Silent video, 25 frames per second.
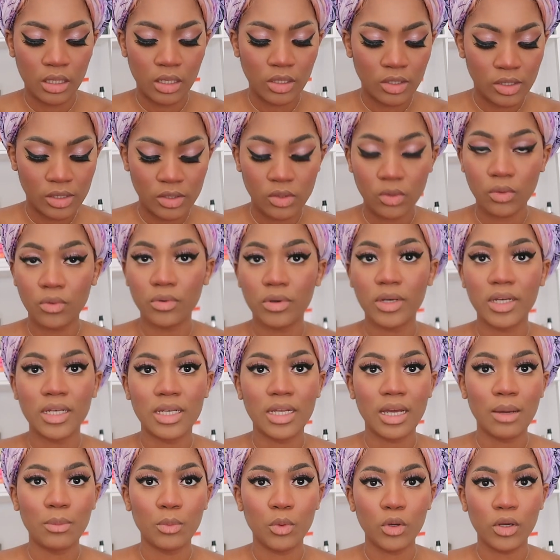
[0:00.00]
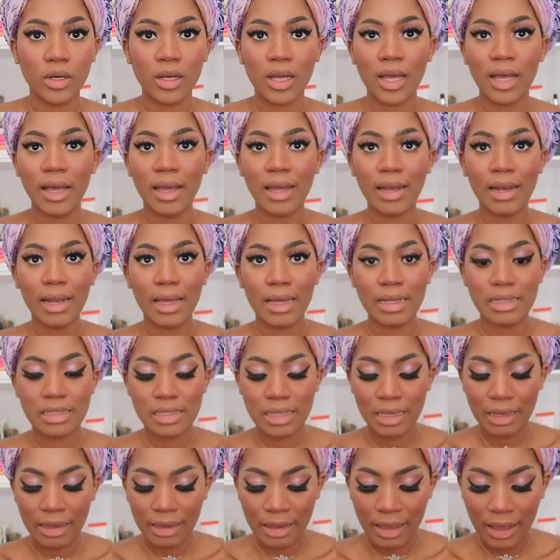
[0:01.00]
because already I'm not a
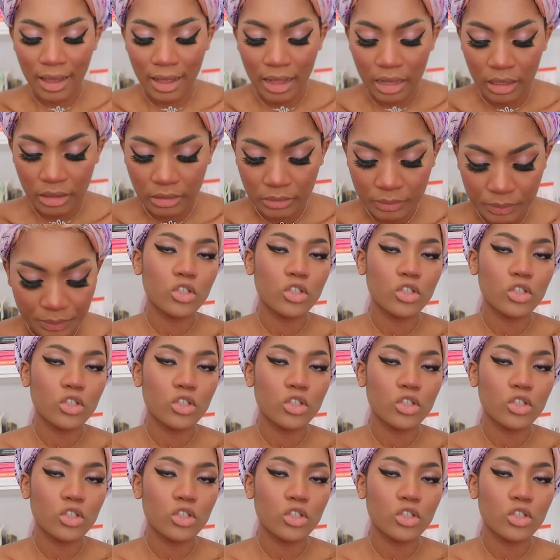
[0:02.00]
highlighting gal.